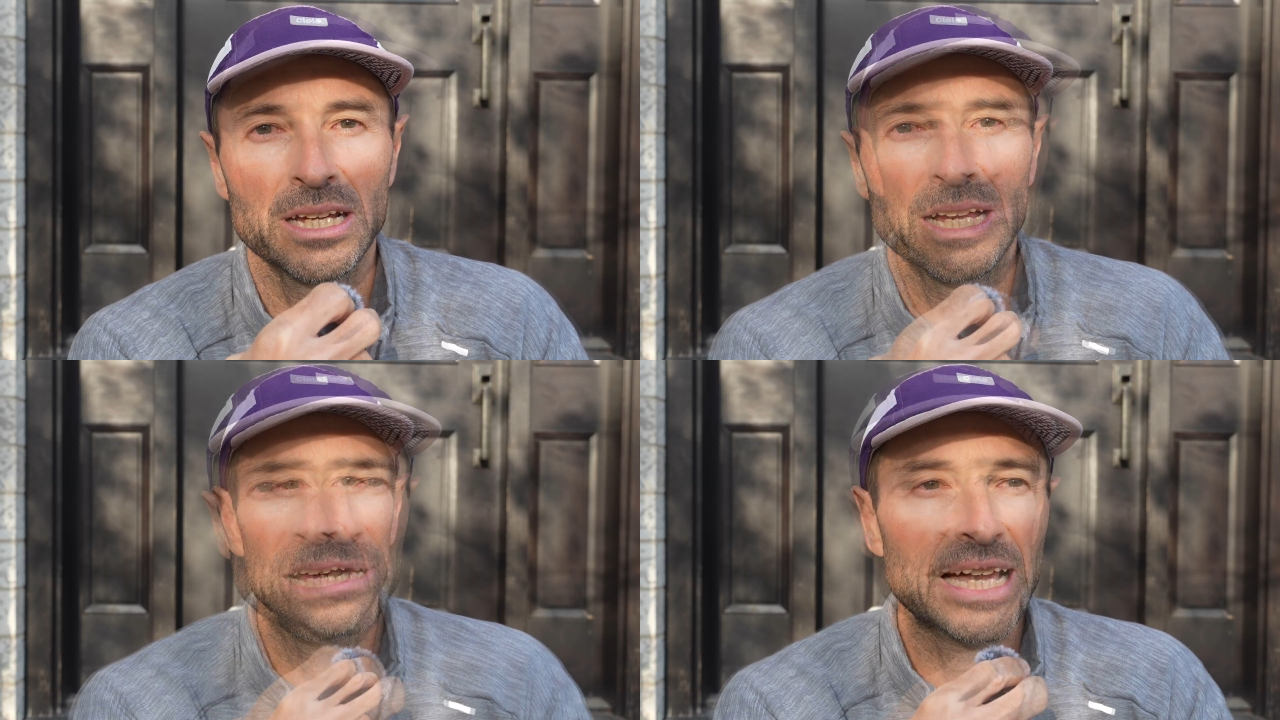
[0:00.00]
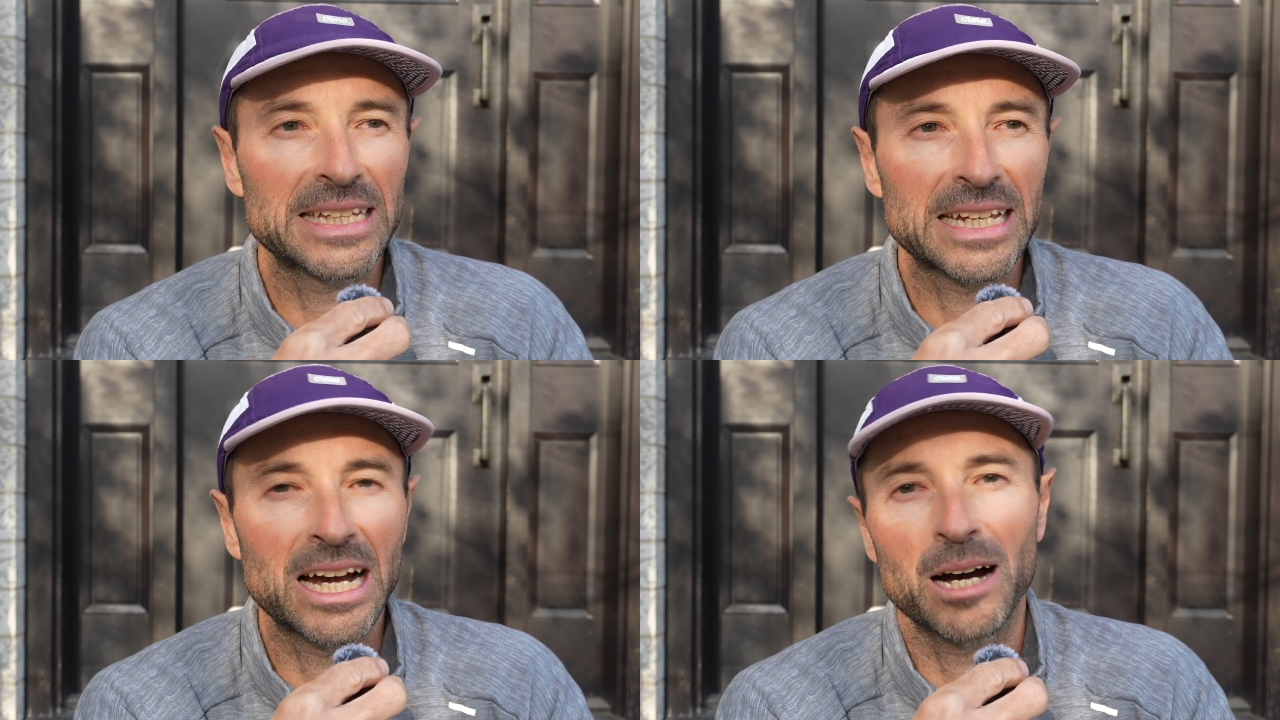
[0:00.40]
I'm
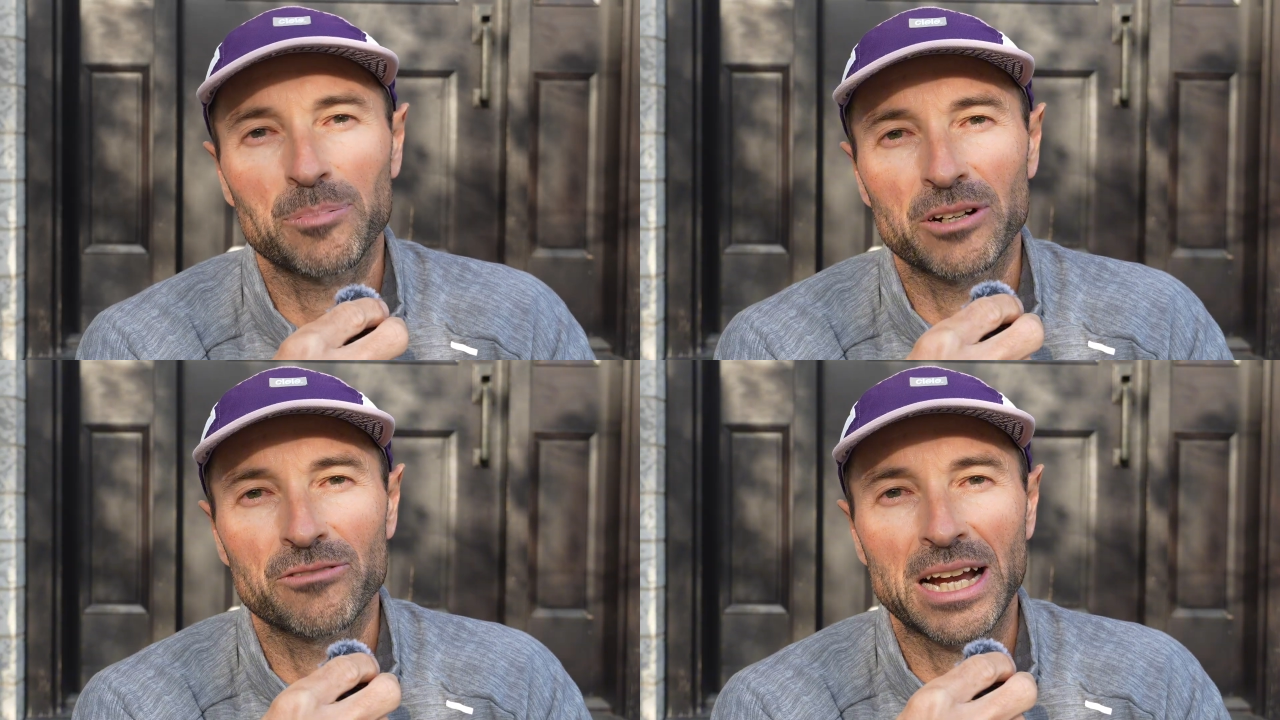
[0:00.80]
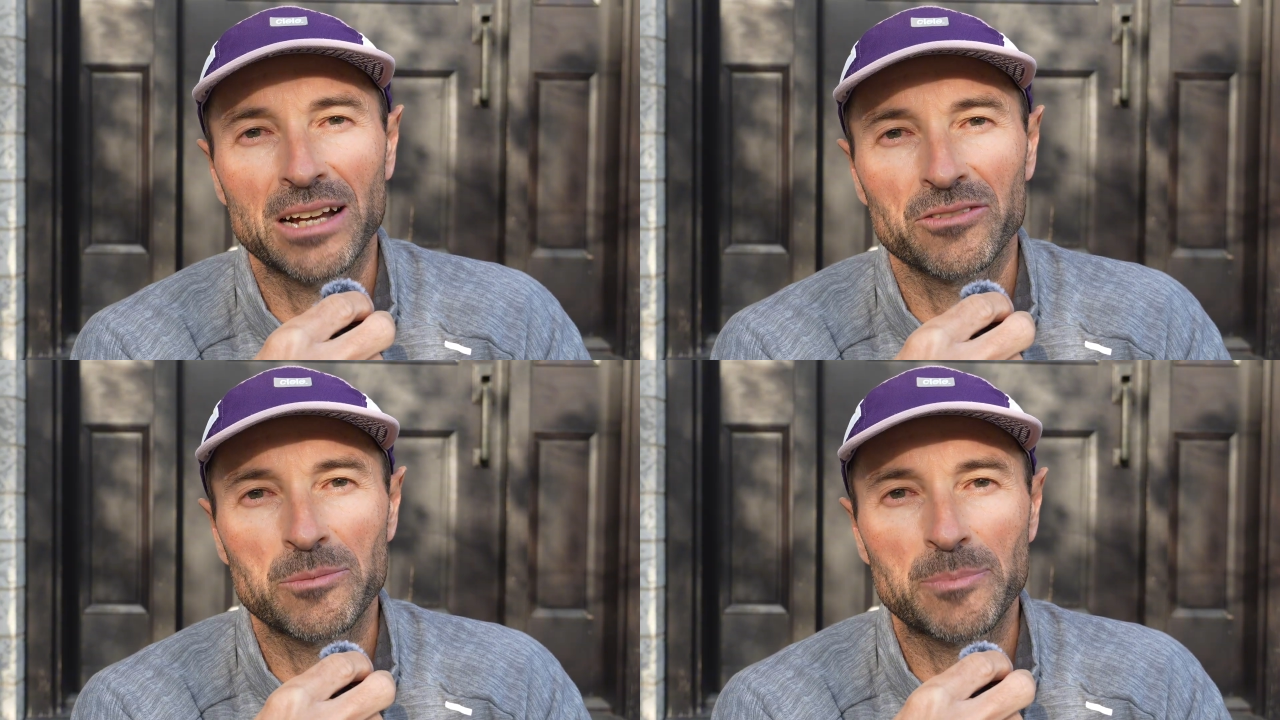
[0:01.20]
getting up
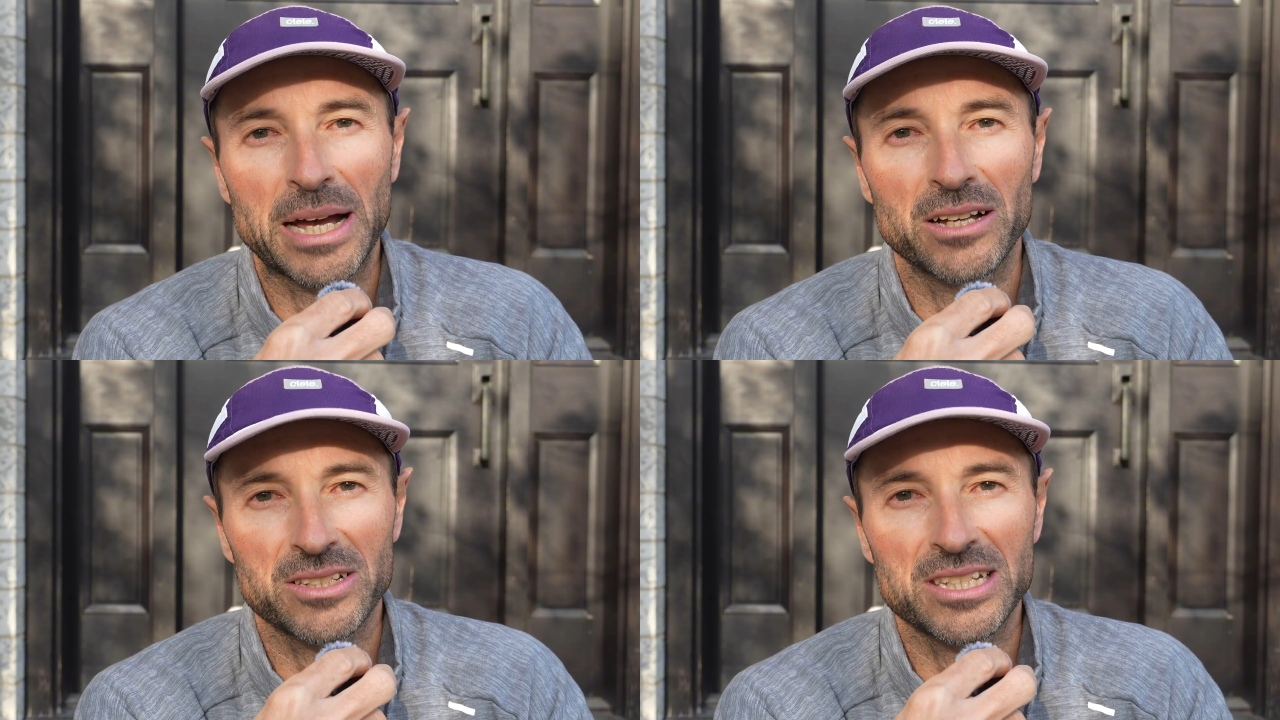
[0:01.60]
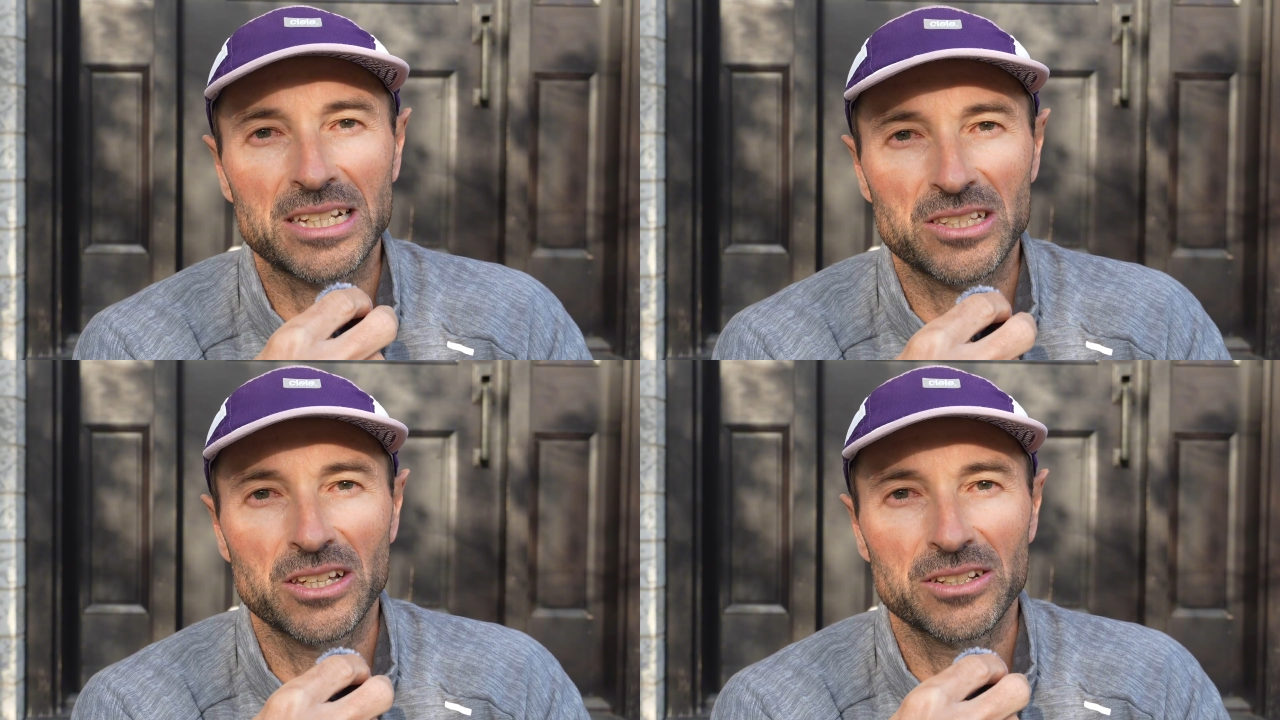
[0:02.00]
around about
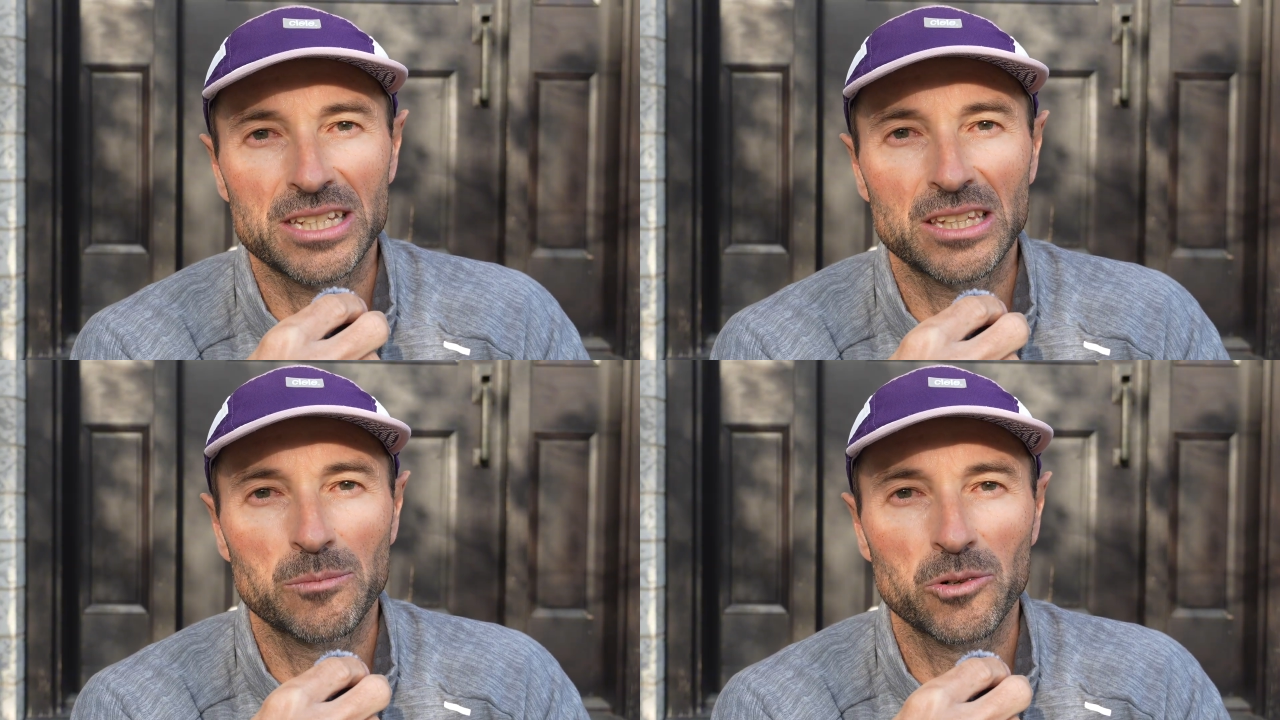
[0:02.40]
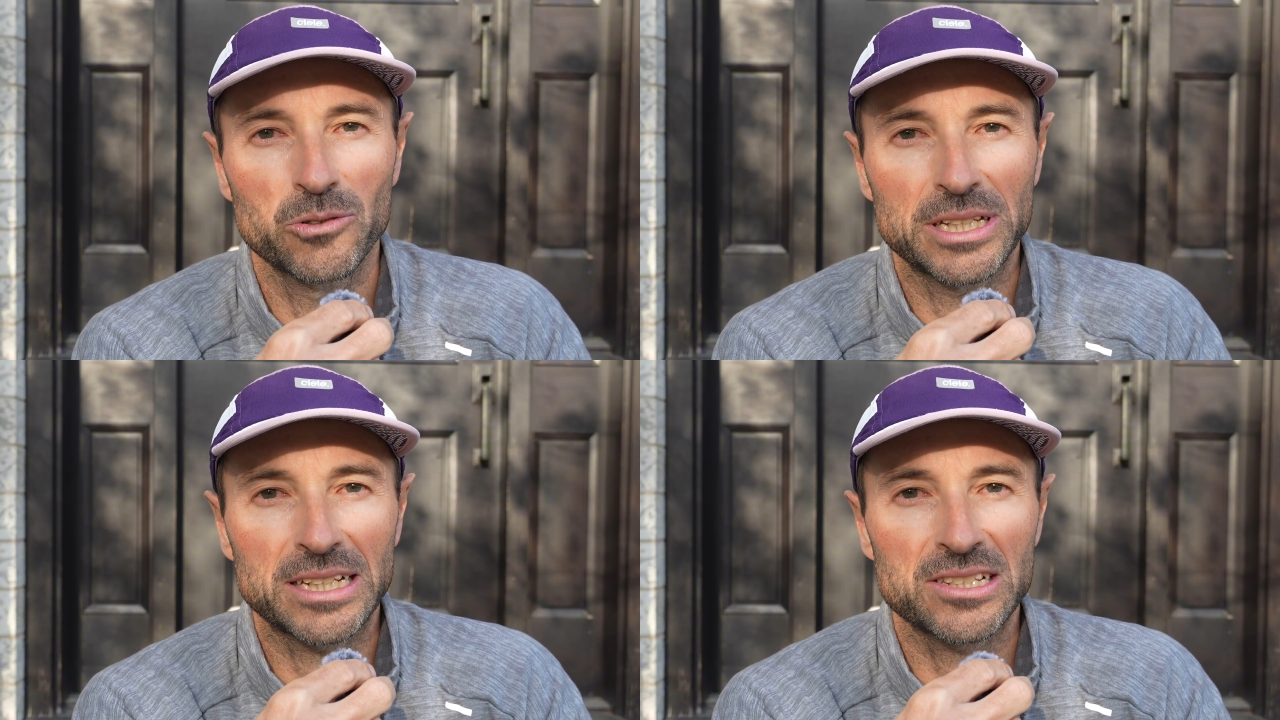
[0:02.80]
6:30 in the
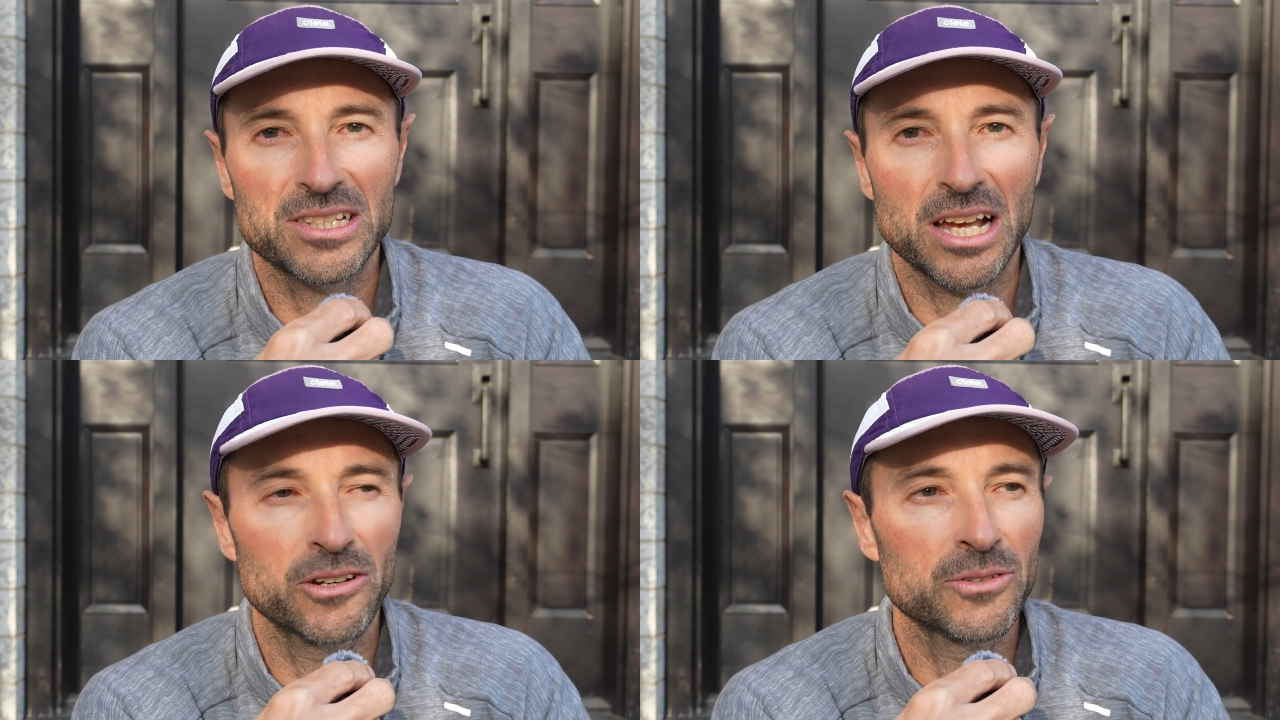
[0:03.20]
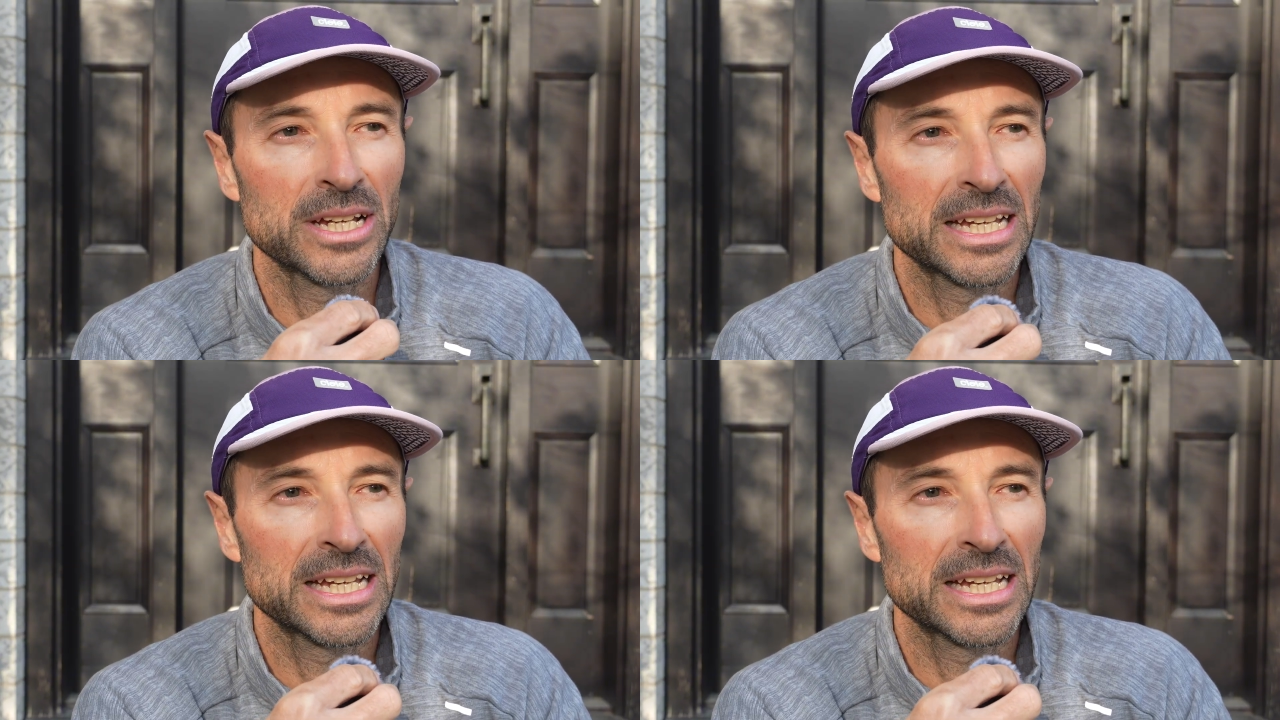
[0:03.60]
morning. So